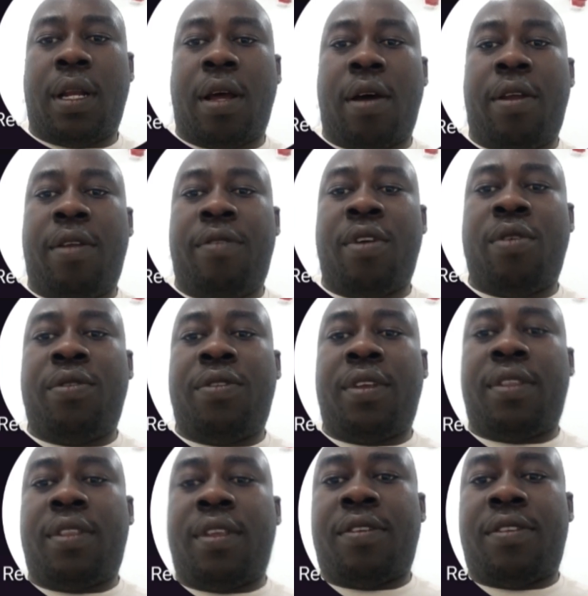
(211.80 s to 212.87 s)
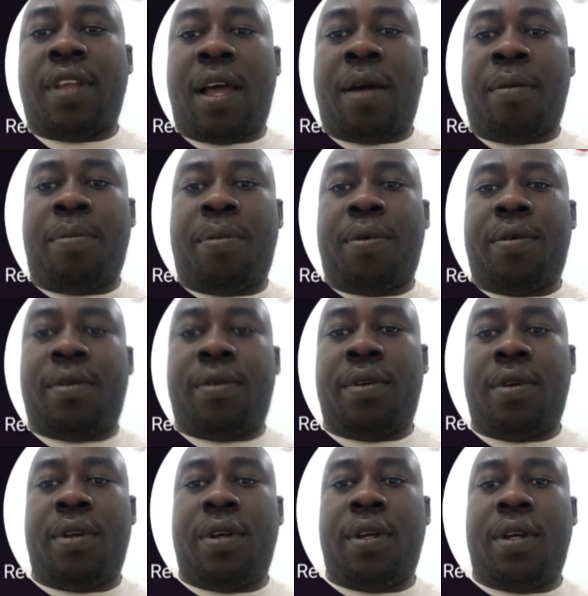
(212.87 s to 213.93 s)
if you're using this app,
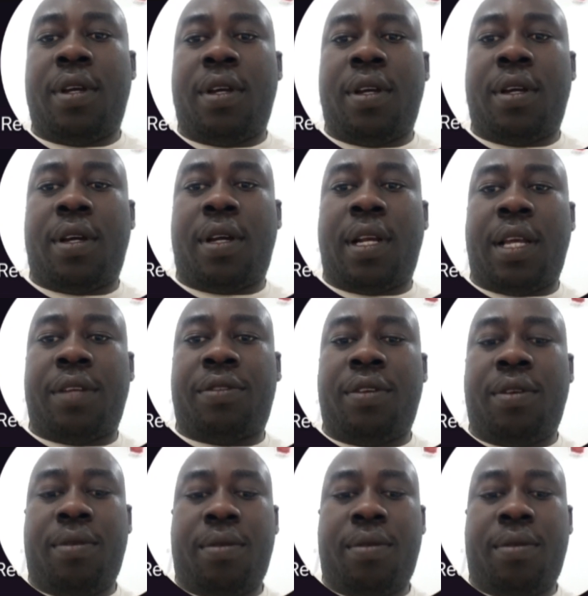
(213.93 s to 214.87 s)
Glassdoor,